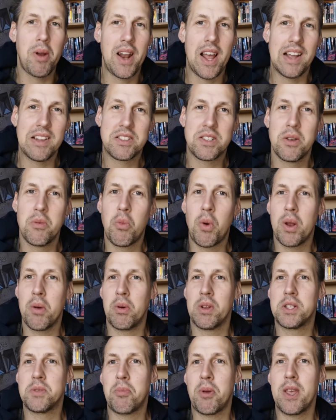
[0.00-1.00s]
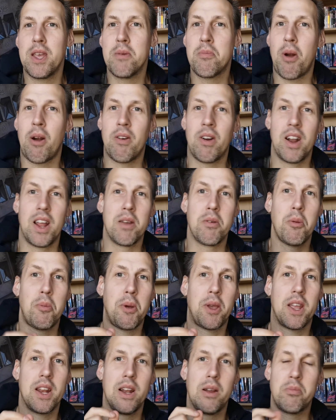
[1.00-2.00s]
went to Peterborough, they were
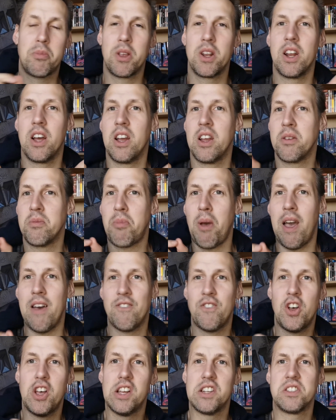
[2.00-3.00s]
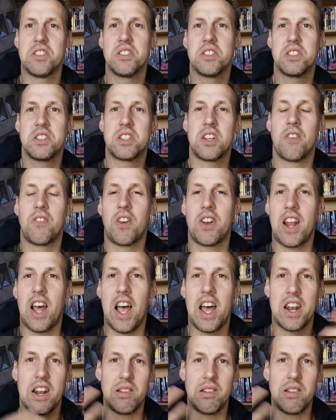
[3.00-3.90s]
picking up, better versions and stuff like that.